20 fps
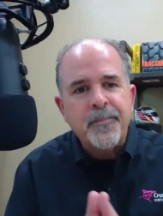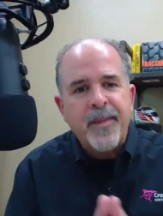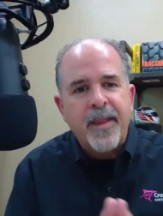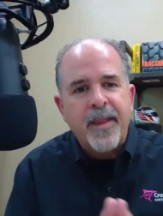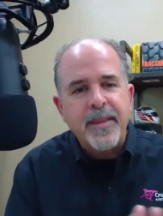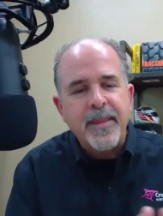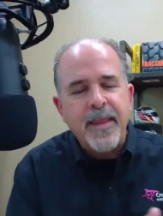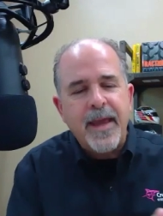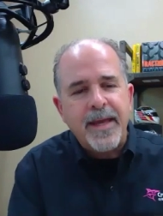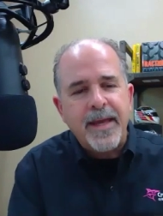
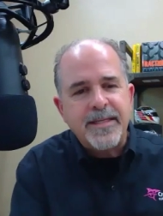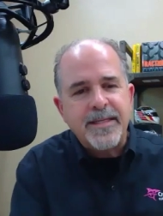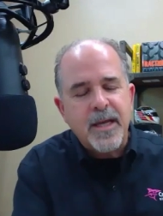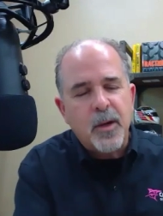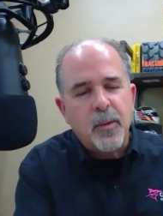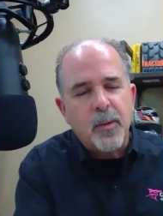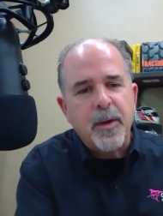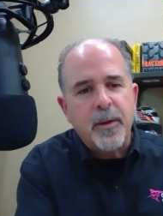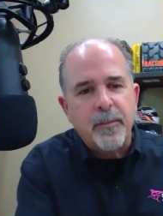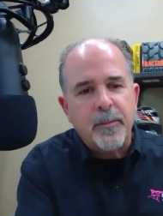And that's
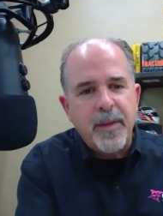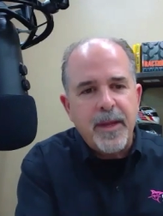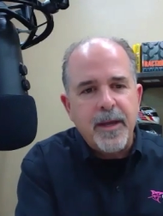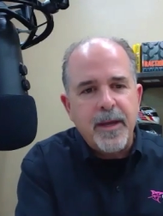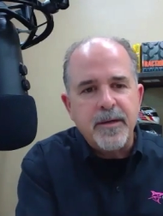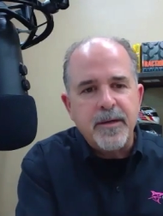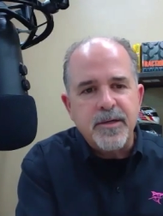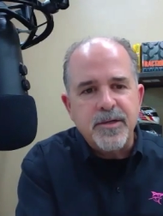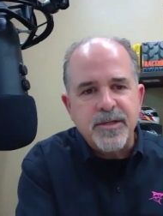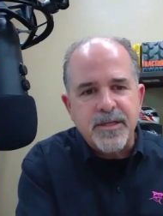helping me
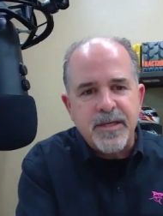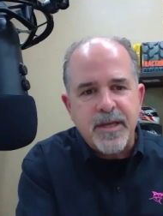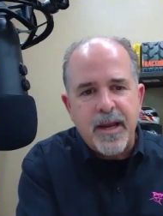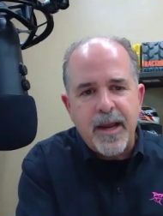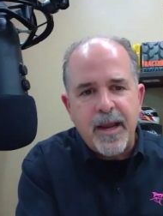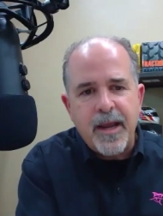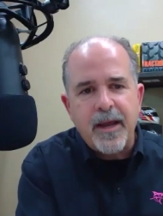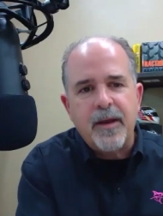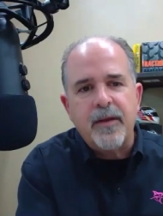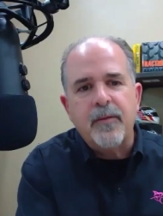
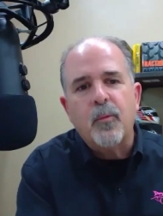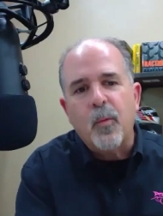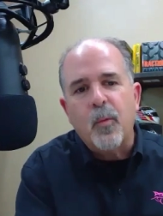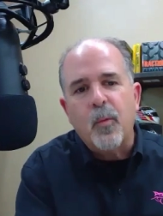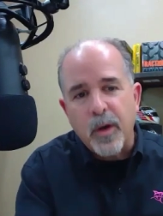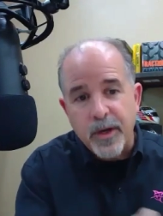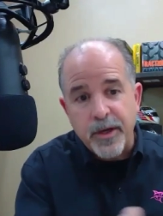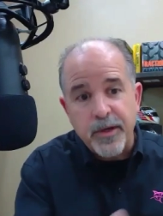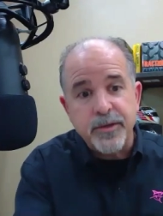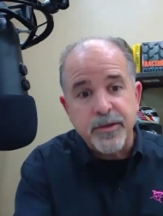understand
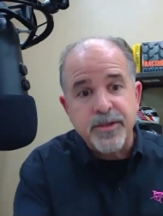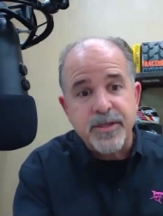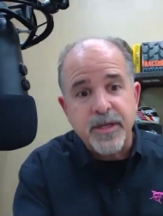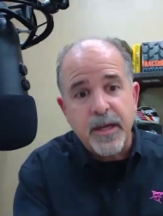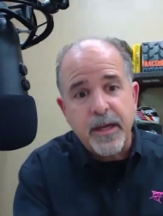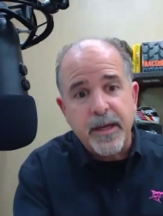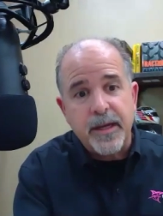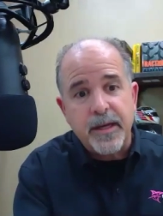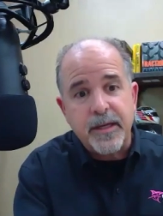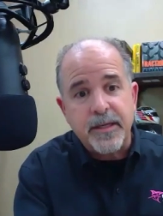what you're
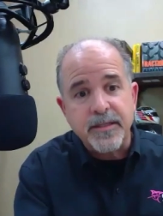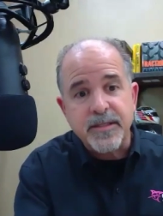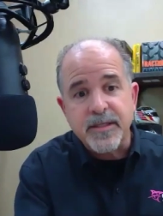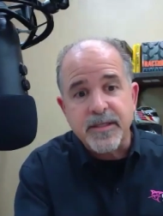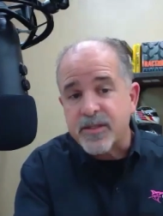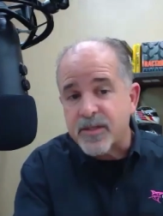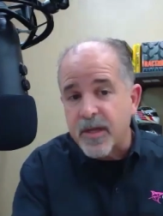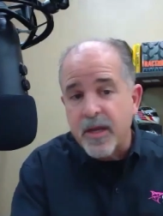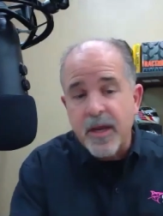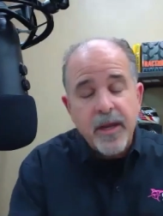saying.
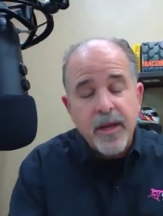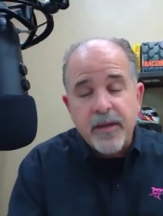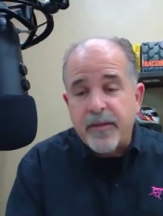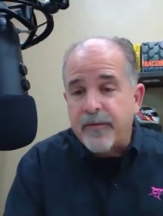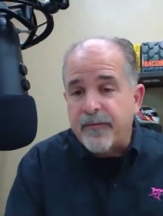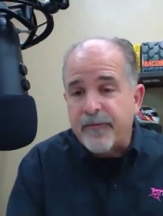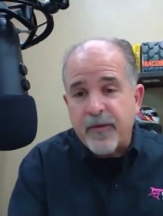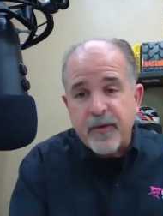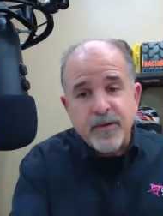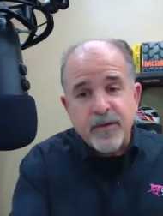Because the
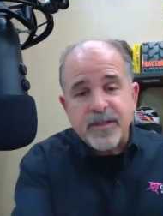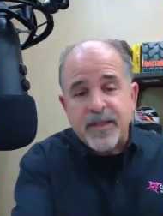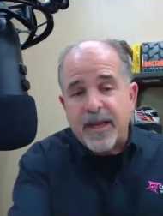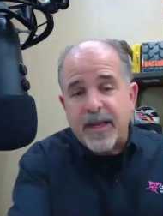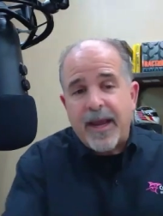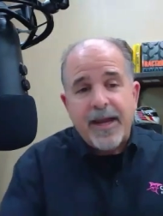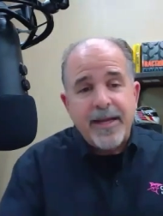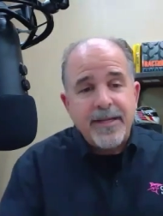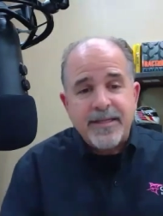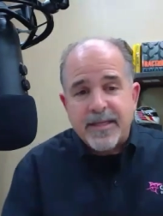first
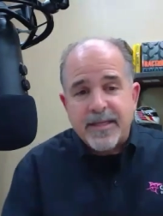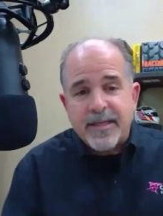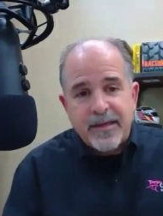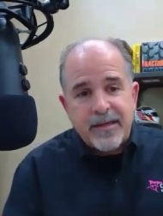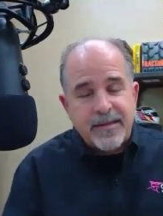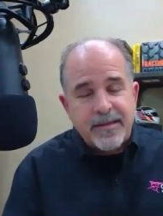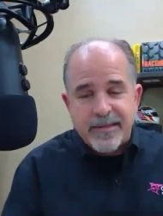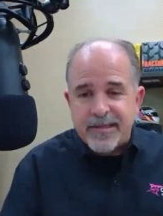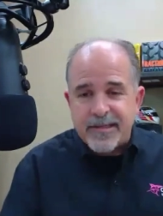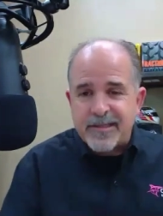thing I said
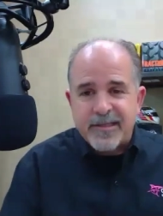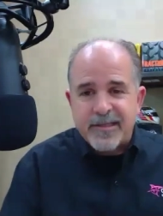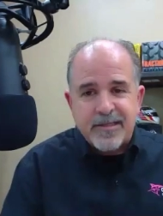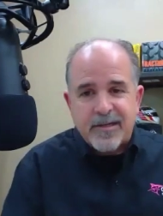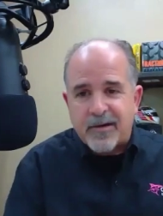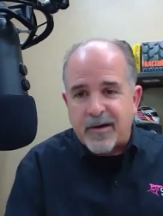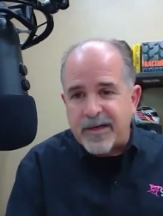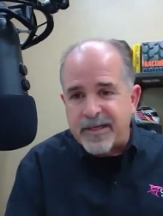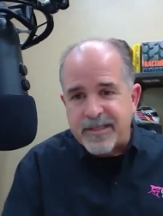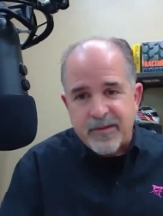is, this is
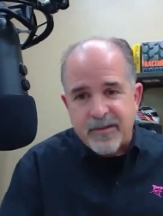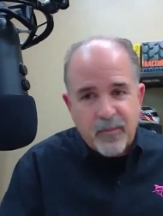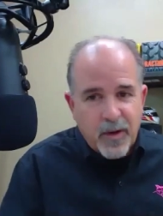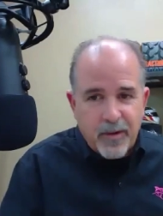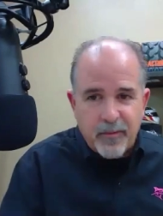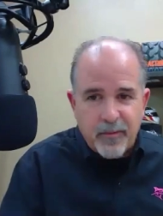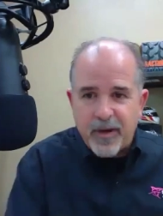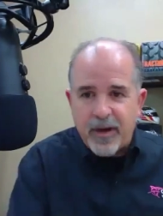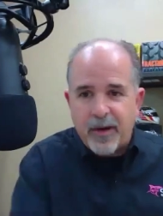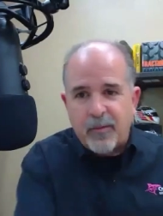crazy. Why
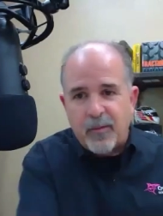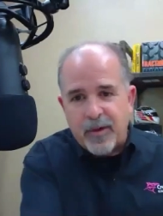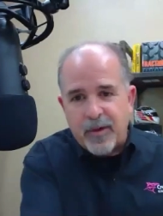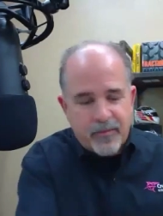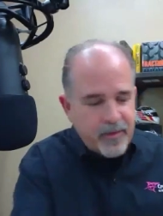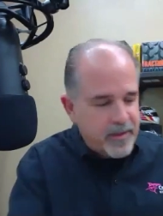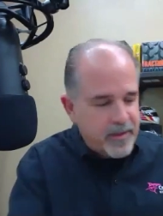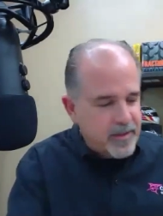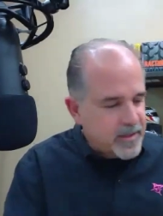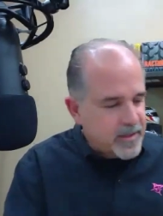would I want to
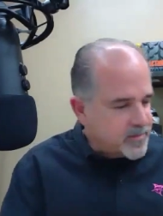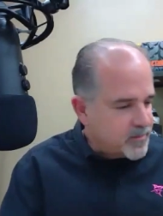read this?